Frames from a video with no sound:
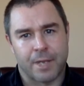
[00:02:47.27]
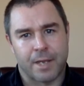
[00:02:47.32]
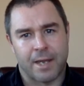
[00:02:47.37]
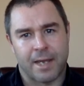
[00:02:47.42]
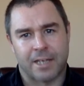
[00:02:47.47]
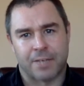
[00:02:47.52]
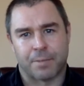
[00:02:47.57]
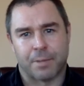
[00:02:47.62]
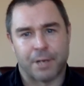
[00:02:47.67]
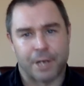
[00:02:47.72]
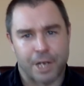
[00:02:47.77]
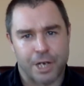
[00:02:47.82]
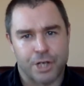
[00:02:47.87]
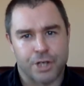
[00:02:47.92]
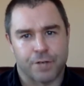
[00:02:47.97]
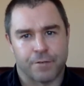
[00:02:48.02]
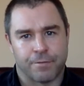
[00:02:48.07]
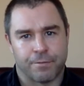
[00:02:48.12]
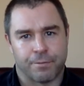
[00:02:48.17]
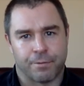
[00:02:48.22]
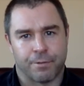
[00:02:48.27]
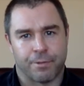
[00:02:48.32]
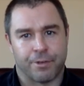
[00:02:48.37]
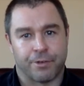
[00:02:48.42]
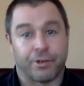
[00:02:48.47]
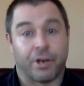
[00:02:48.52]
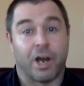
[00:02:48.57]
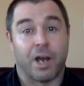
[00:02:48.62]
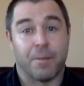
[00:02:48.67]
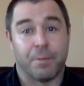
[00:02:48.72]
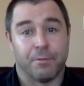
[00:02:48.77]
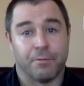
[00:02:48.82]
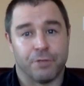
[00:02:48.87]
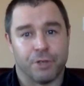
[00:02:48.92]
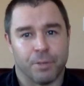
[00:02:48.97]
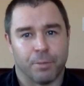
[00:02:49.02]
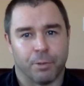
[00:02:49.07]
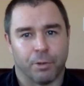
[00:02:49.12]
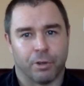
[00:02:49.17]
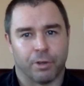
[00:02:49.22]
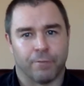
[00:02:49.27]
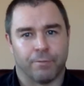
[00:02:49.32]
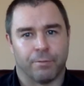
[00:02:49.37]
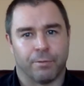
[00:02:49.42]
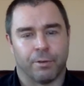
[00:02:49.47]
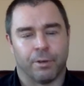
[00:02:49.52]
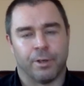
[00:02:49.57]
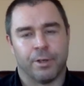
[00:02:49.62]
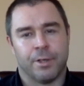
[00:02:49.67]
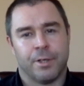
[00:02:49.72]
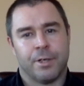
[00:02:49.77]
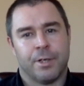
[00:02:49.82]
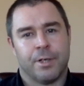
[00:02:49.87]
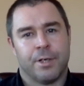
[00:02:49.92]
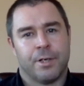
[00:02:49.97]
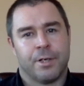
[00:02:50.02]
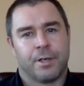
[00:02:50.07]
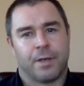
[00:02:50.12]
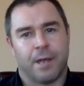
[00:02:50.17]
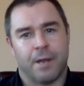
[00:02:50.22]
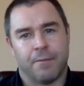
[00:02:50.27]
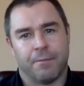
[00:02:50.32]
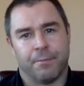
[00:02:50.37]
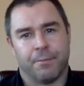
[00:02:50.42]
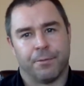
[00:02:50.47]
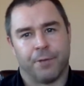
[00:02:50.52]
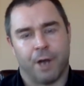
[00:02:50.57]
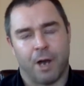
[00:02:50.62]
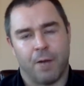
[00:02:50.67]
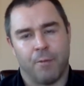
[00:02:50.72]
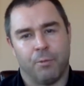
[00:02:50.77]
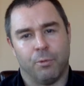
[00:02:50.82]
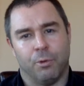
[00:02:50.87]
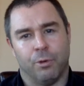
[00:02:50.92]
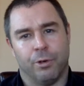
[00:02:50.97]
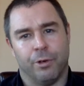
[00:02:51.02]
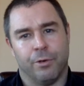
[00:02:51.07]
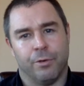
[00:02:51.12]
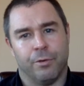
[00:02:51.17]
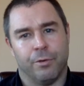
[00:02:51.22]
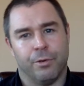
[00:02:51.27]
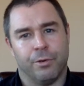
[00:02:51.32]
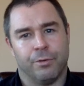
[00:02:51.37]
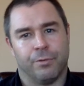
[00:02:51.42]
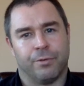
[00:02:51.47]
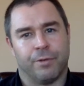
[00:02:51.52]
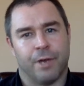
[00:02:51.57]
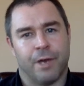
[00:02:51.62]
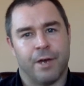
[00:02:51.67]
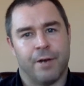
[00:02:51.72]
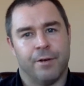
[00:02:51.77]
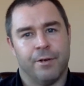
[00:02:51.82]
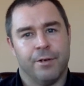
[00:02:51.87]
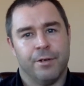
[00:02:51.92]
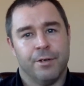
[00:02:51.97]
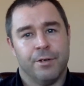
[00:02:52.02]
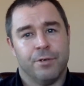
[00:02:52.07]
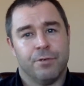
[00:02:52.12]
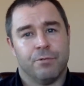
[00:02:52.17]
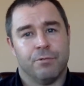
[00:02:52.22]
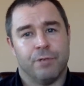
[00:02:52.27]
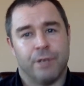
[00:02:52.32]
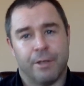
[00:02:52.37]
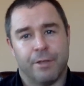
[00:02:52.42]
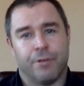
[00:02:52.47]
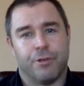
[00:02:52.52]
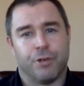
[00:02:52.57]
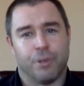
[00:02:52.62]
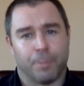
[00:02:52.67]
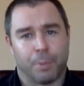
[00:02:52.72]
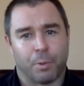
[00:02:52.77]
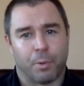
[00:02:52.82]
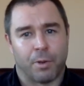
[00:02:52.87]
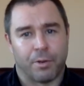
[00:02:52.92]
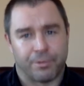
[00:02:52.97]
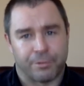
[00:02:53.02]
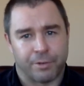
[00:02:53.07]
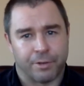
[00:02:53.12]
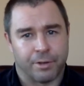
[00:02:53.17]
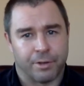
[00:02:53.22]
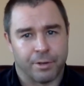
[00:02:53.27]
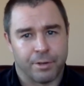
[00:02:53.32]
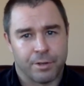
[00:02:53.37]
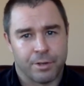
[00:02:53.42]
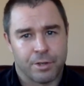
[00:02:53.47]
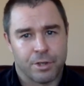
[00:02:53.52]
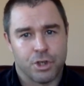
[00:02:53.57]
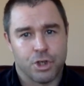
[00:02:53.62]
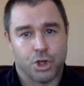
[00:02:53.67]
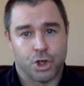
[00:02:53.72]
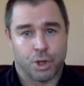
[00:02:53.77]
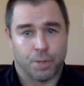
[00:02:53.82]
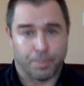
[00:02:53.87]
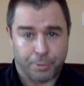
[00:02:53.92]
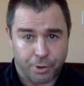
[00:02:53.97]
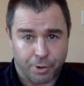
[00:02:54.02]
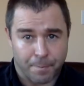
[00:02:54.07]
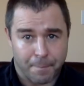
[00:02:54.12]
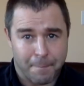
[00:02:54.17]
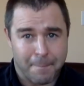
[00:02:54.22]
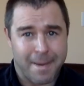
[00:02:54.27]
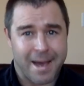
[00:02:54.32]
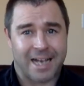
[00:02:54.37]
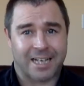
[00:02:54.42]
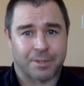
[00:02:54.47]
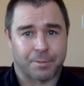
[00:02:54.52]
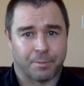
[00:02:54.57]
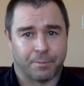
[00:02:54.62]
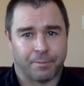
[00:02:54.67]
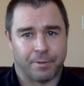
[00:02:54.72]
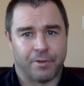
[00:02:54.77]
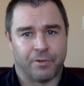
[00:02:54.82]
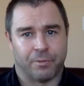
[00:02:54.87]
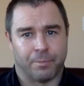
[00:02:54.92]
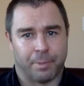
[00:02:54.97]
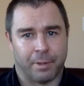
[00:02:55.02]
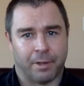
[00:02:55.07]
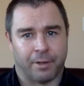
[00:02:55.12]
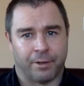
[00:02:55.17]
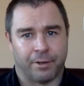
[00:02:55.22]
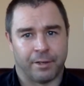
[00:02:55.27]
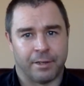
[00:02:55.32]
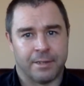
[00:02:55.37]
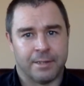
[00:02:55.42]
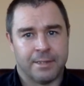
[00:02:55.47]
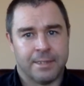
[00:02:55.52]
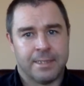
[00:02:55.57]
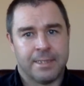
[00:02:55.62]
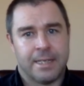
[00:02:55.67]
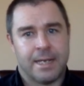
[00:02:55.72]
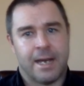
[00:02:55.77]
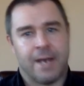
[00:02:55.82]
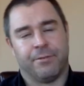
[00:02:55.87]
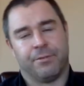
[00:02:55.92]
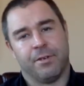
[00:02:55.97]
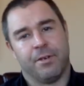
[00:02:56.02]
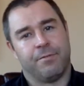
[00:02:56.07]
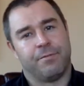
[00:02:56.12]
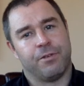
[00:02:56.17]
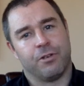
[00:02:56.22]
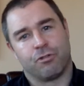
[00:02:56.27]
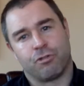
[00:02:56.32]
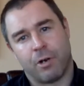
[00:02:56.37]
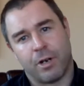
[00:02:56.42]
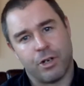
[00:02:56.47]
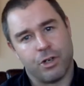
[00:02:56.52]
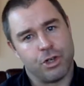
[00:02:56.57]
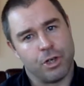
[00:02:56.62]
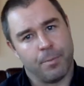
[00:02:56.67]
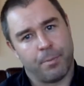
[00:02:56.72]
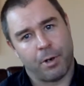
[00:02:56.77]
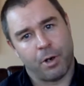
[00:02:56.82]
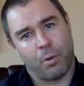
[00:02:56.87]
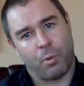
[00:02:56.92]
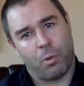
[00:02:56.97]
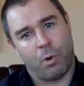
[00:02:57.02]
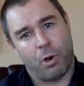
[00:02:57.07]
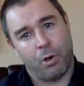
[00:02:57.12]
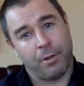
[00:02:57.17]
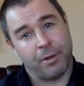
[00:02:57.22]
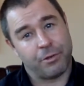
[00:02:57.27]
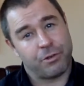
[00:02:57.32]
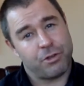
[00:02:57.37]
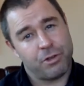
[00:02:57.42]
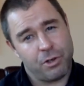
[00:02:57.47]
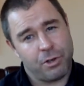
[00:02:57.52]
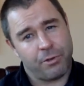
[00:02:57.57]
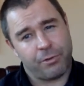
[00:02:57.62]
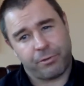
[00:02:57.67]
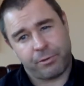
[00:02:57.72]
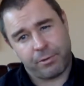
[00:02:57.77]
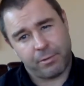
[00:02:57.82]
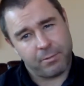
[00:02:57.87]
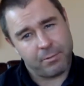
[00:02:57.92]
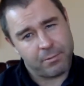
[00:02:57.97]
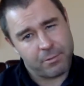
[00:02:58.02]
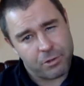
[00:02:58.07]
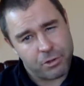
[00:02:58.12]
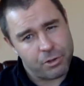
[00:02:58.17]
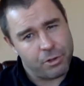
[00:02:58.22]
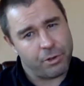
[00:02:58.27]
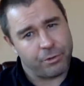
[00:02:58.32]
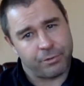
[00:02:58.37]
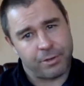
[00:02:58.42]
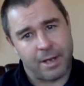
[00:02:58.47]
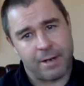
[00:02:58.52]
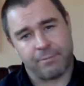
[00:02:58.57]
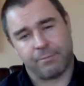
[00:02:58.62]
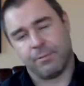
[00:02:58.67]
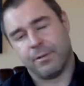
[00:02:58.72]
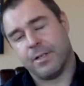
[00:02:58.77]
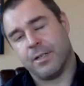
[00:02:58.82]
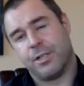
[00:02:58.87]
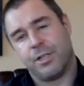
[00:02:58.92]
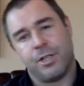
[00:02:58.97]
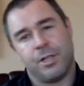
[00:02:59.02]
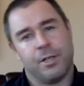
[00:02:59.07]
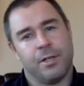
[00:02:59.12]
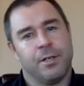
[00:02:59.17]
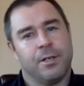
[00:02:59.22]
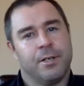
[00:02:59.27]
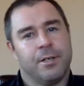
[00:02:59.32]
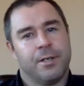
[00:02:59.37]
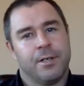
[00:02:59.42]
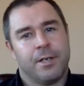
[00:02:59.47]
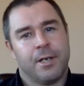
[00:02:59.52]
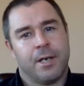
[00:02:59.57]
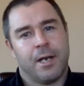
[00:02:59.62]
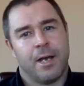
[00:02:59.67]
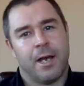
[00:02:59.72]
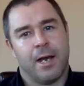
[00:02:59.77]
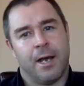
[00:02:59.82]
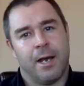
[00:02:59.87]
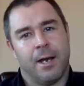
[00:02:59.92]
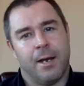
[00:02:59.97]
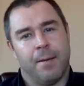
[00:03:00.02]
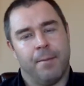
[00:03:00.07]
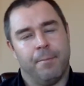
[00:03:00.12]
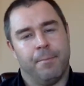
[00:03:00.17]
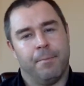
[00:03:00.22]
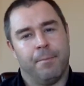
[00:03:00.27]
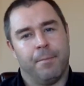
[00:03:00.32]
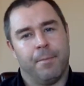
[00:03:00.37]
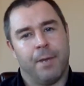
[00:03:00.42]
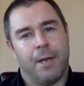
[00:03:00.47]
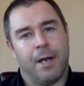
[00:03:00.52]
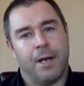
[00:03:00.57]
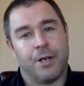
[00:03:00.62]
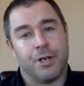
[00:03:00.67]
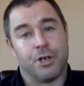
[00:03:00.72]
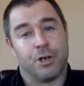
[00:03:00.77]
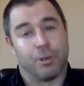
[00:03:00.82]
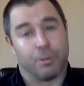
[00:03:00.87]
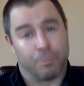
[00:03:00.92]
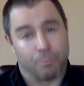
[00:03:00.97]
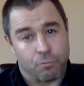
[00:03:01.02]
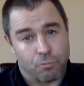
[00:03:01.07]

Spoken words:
explanation for the type of jump we're looking for came from Tom Wood, who said, really the jumper wants to jump to the maximum of his ability, as if you're trying to jump on a wall that's just out of reach, and you're